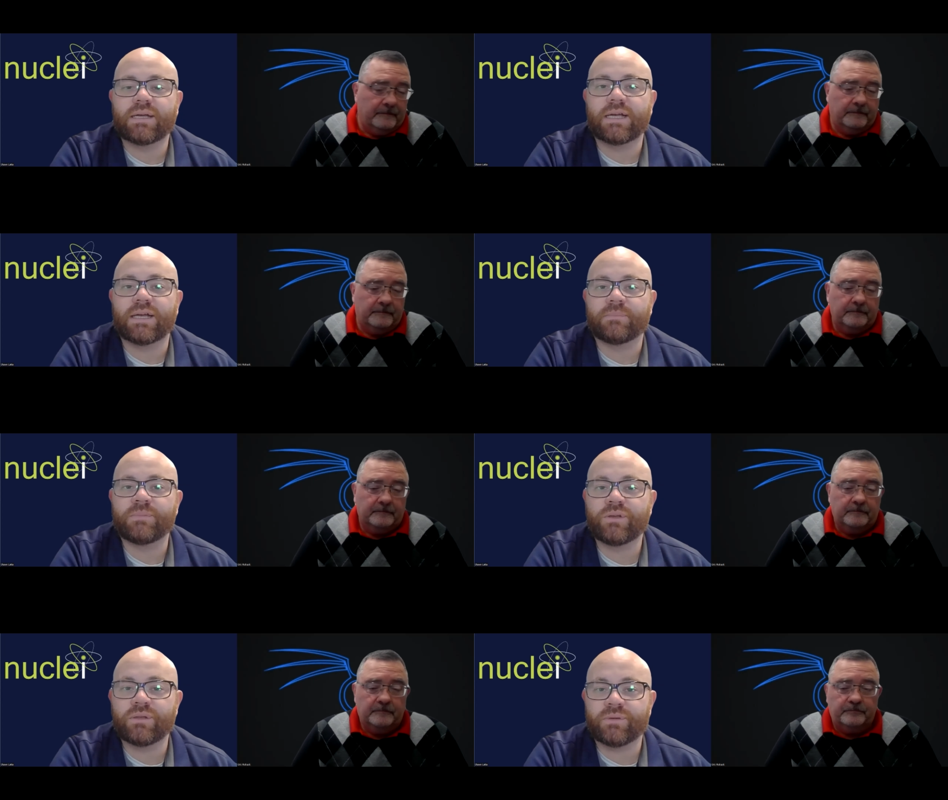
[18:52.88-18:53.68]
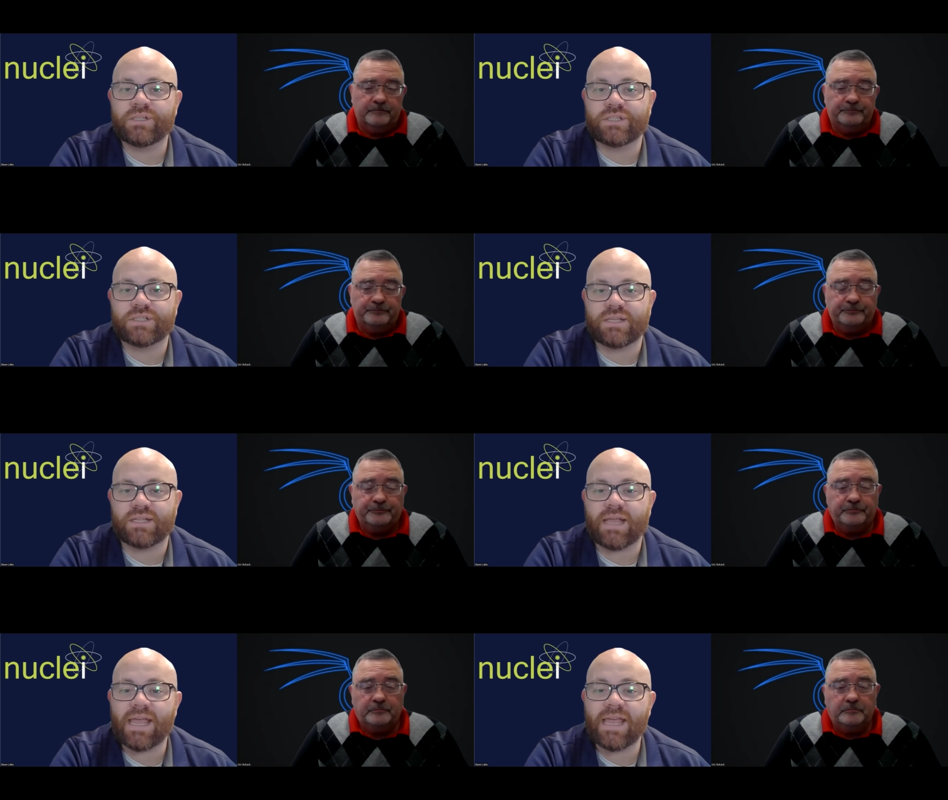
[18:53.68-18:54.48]
Speaker 1: Um, you can reach us
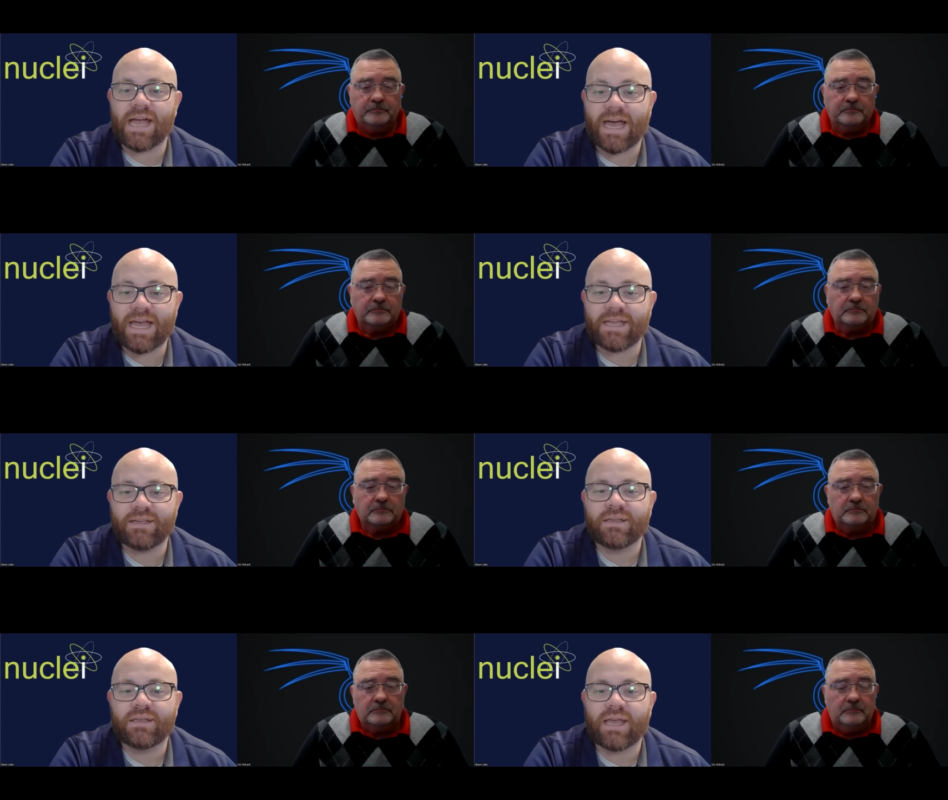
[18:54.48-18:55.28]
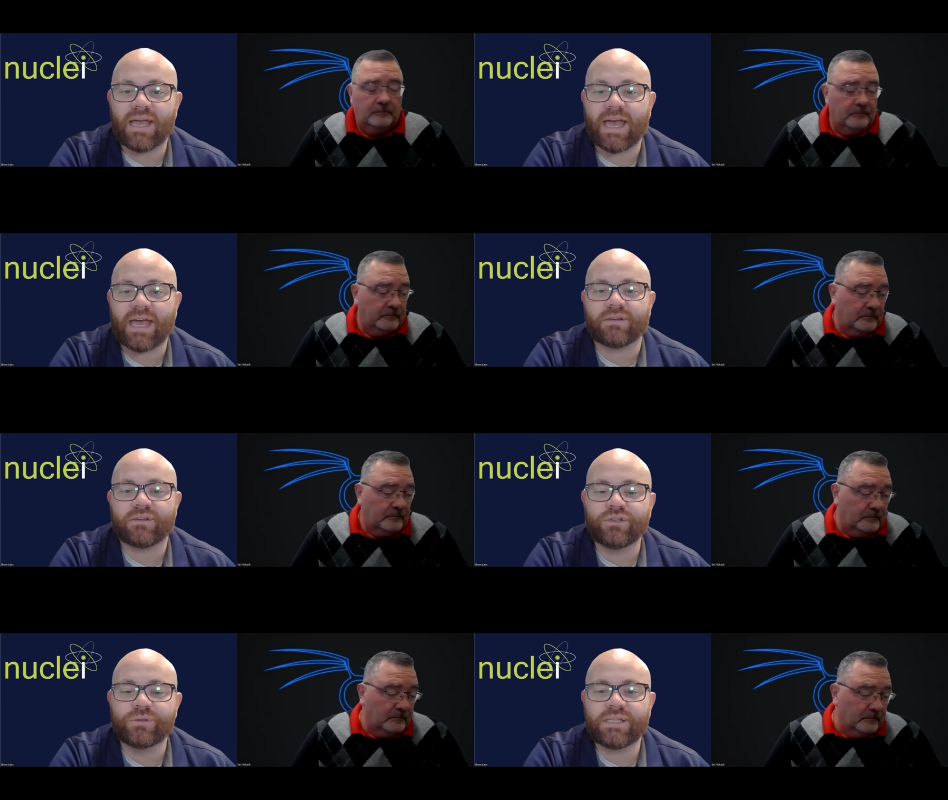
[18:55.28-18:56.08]
at ai
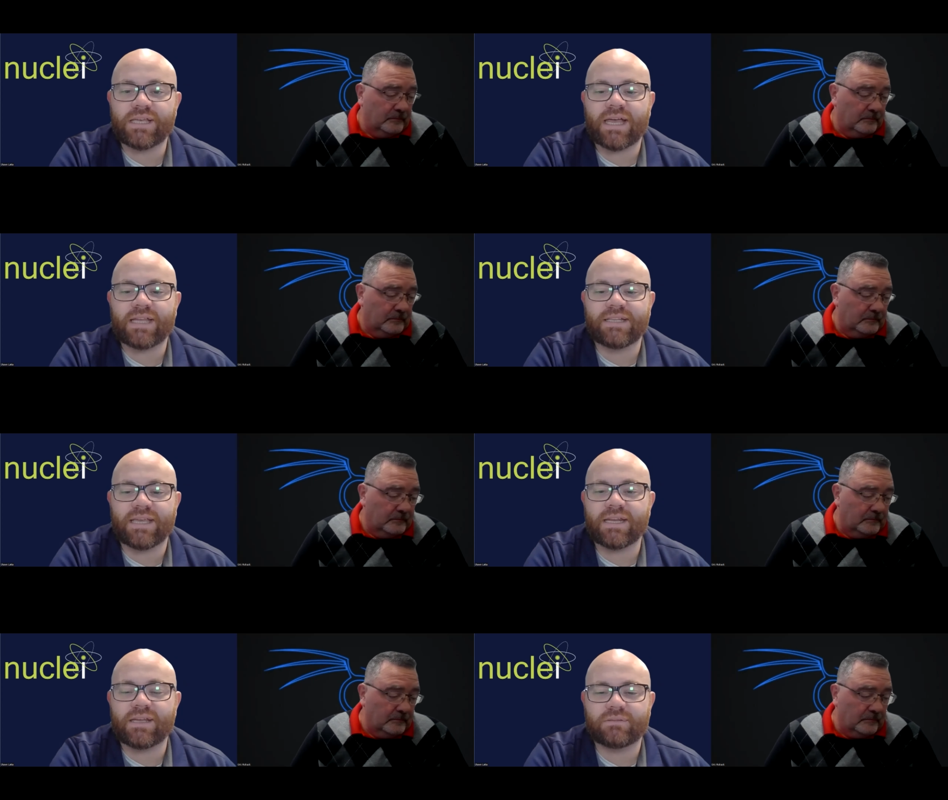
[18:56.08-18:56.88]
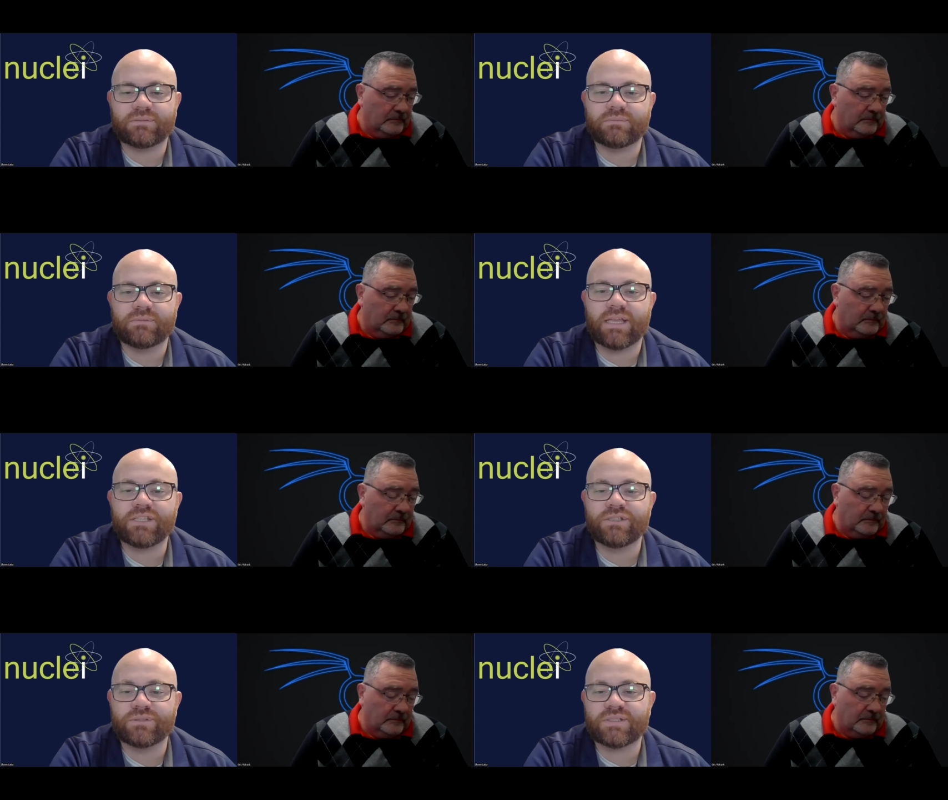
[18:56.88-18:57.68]
at nuclei data
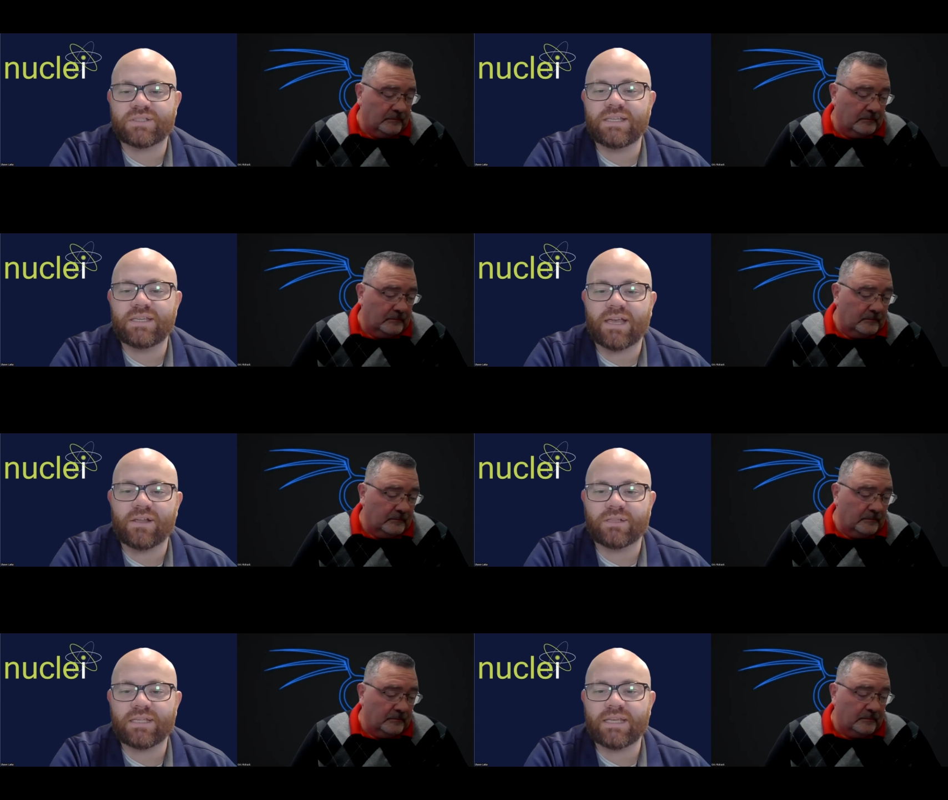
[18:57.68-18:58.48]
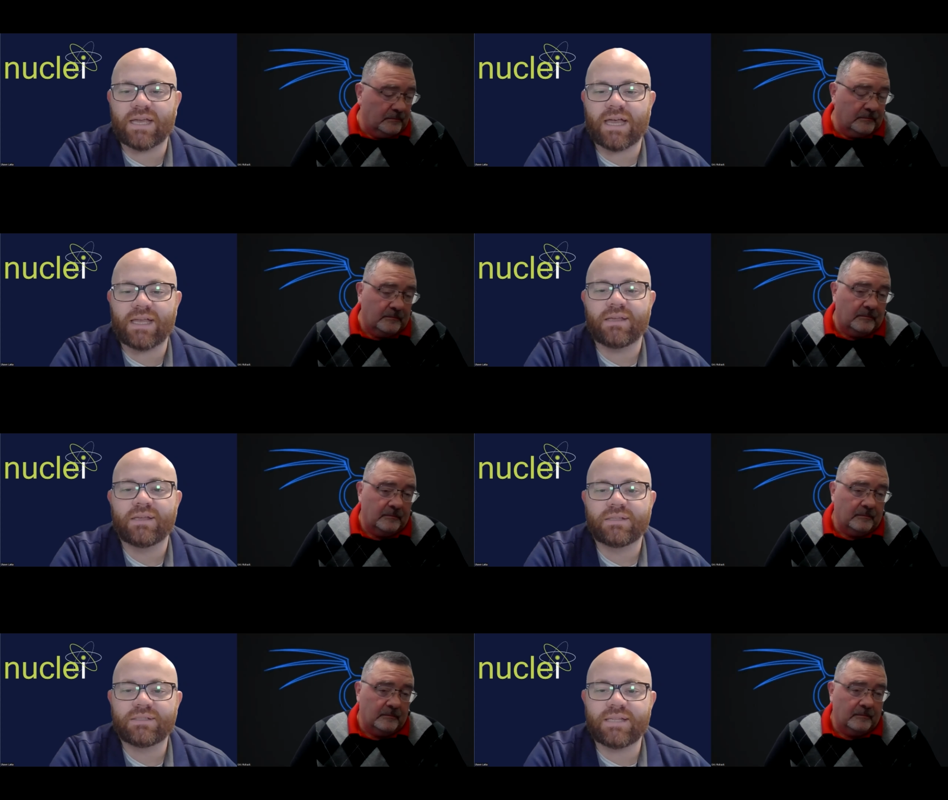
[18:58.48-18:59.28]
N-U-C-L-E-I
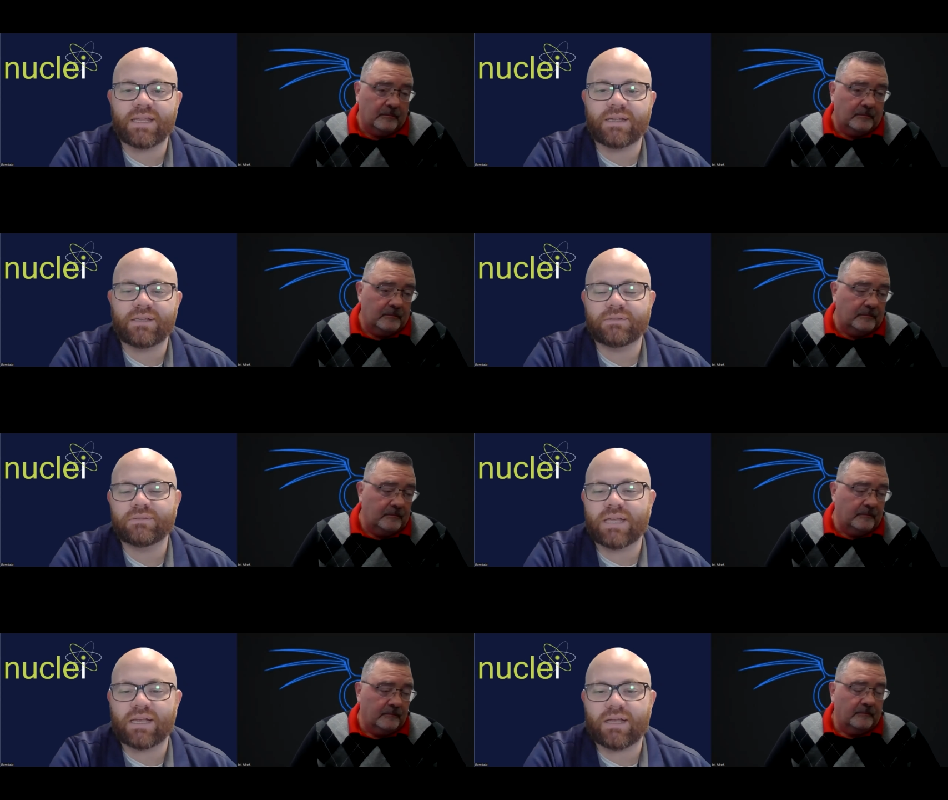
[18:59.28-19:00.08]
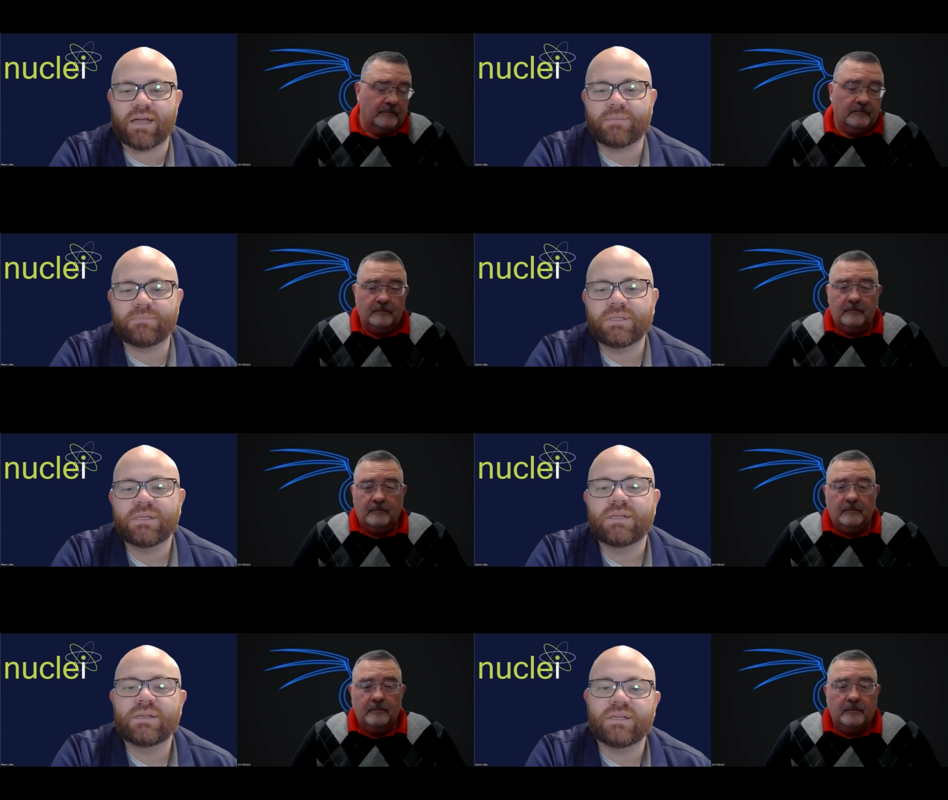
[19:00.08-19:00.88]
data.com
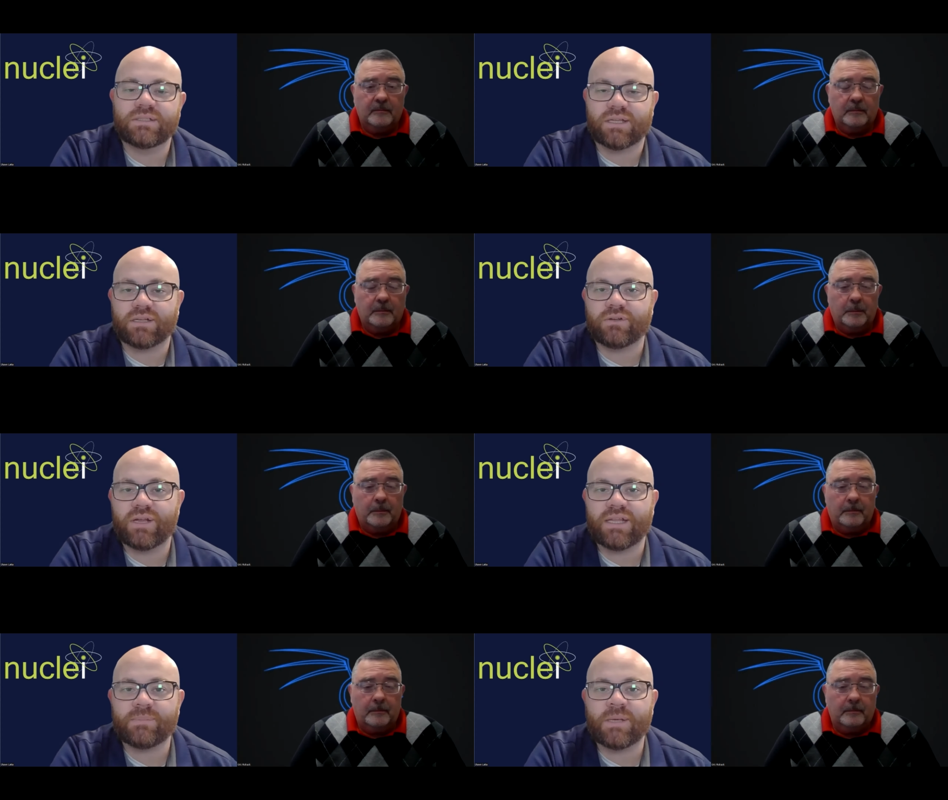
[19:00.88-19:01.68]
is a great